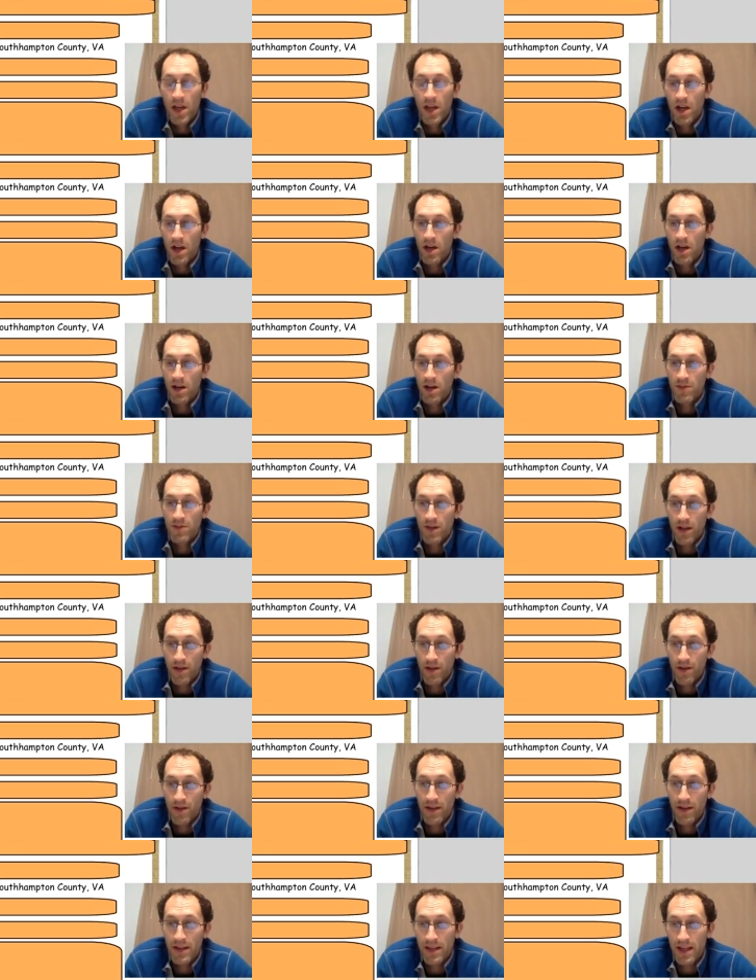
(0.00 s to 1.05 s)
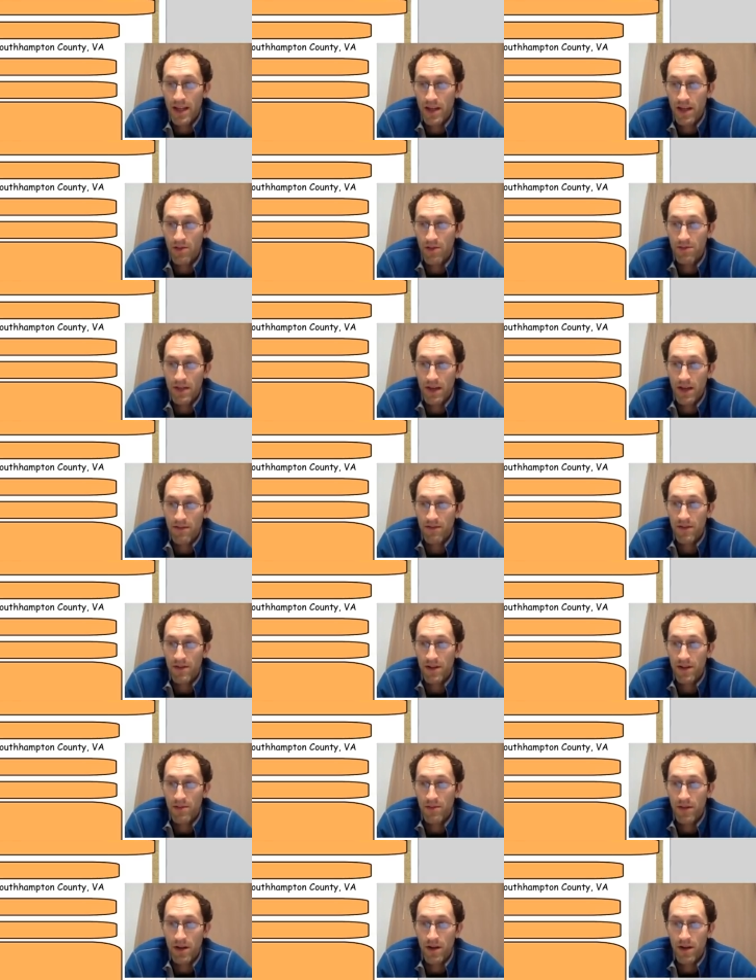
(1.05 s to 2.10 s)
Another thing that helped African
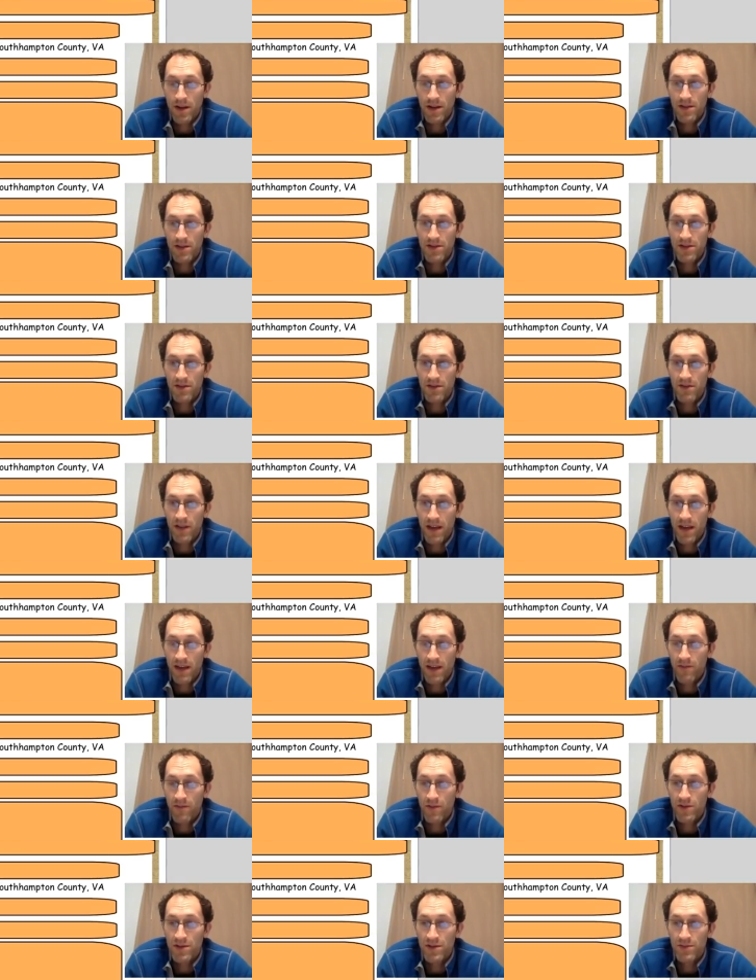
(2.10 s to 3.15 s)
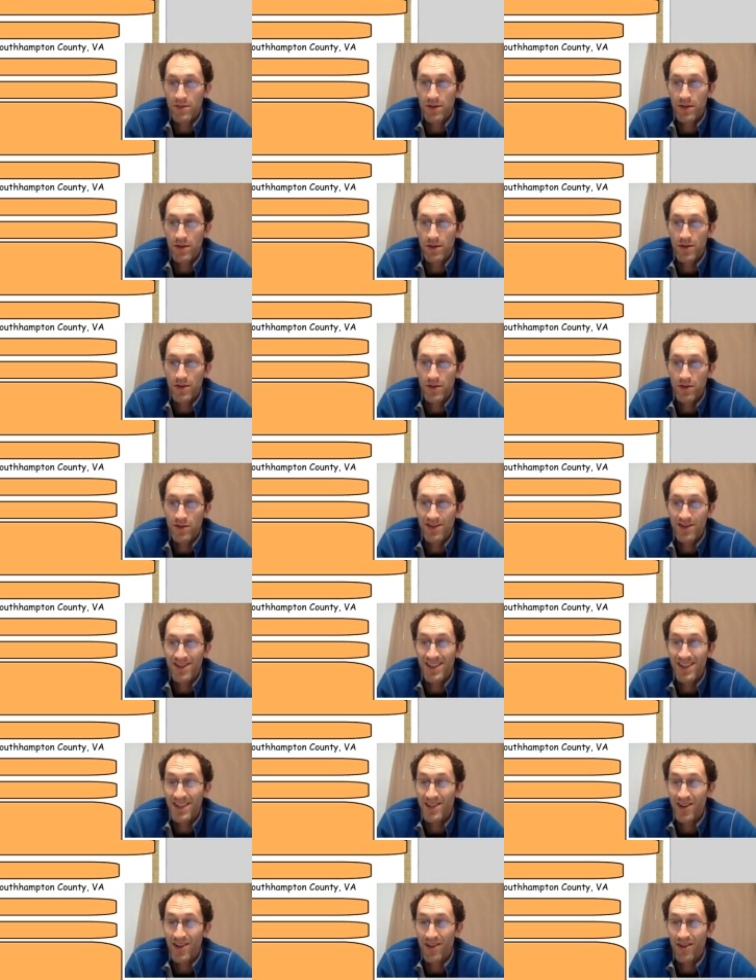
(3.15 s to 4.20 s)
Americans survive were spirituals.
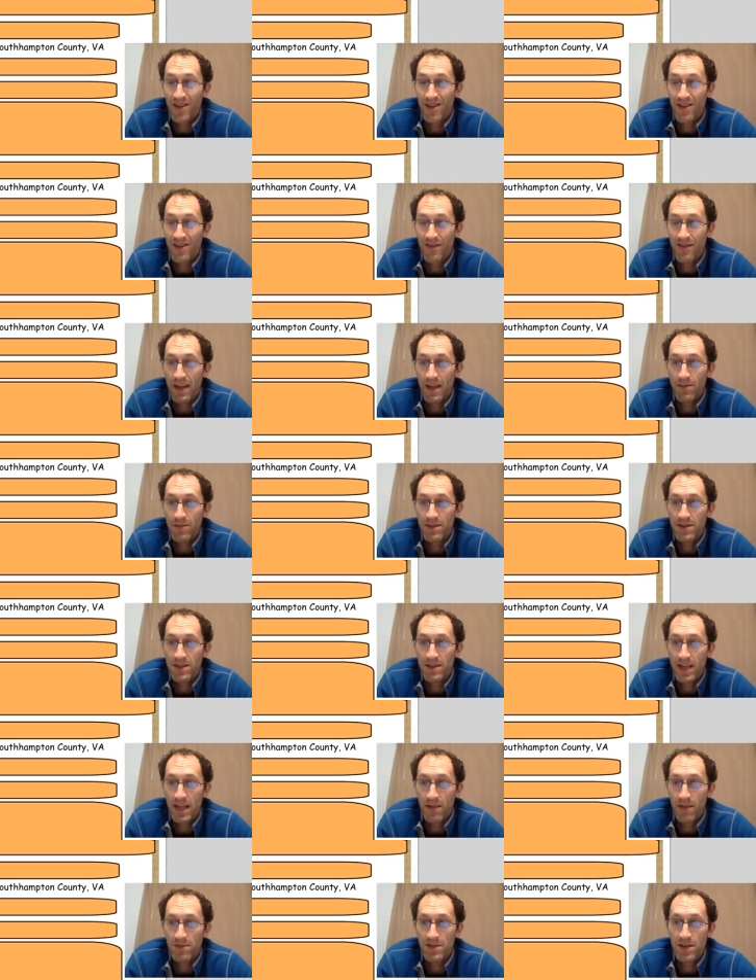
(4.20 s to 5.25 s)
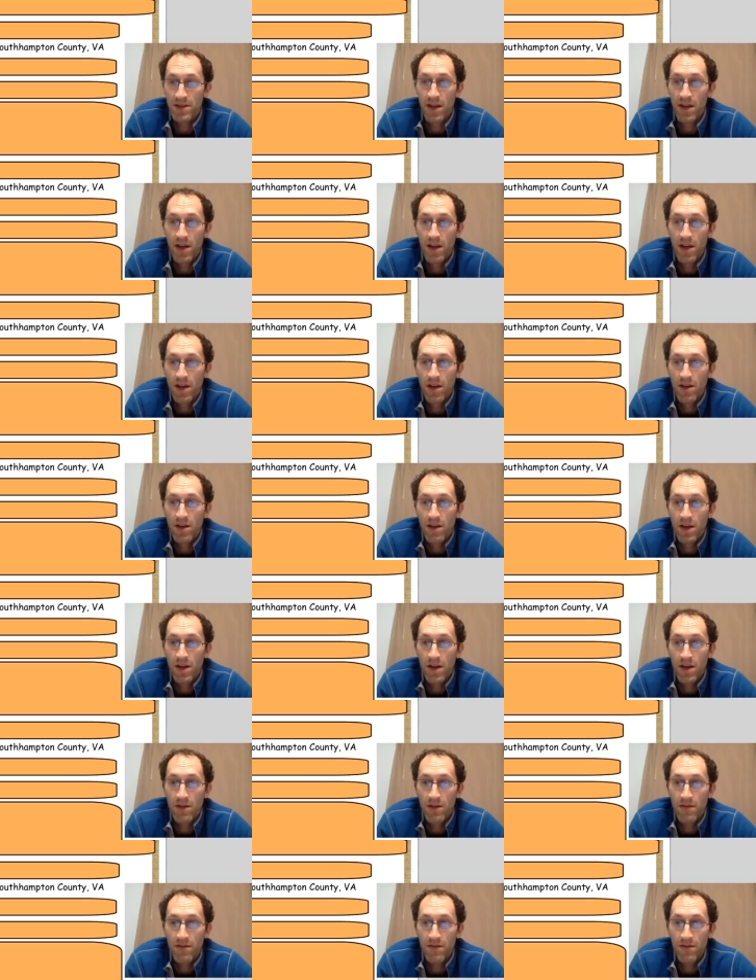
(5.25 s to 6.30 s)
These are the famous names
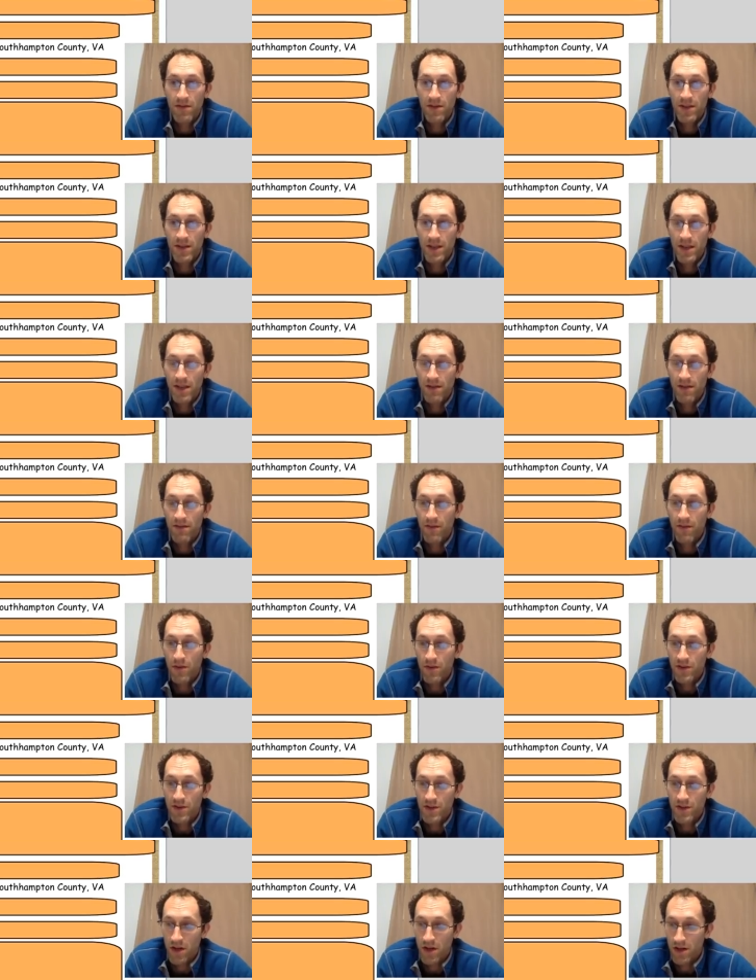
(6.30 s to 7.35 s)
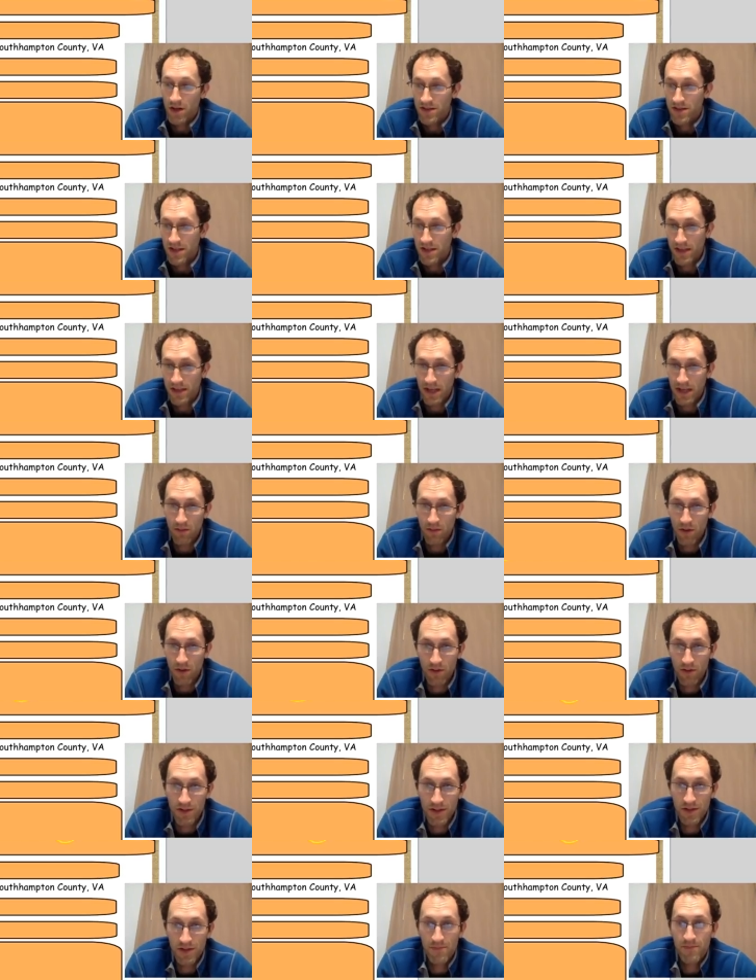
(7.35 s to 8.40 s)
for the folk songs that they
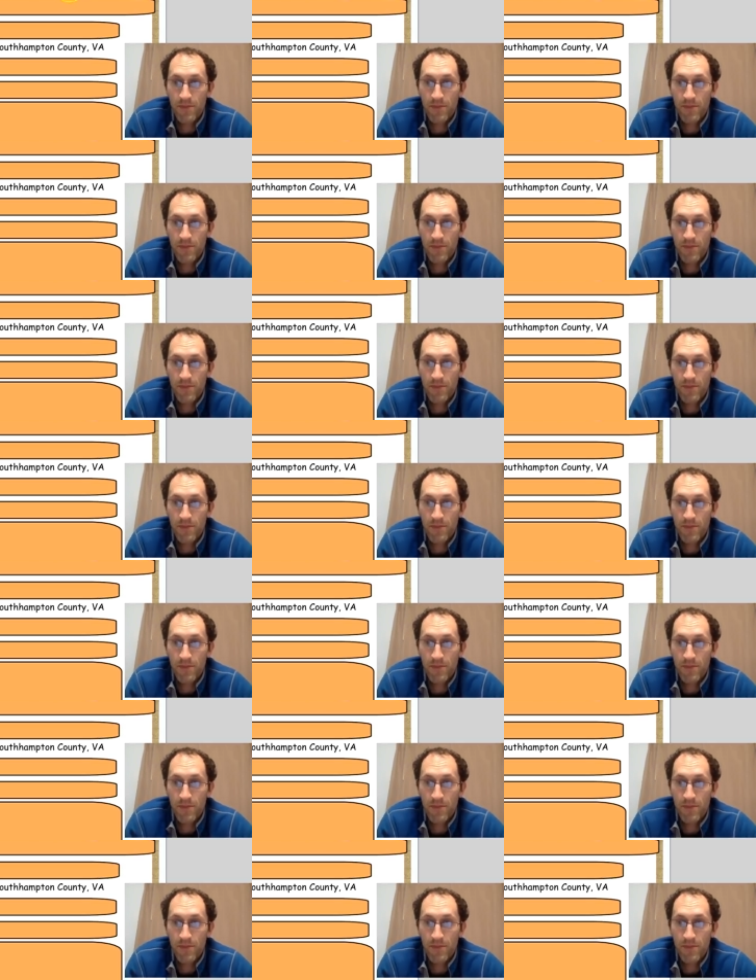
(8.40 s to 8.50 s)
wrote.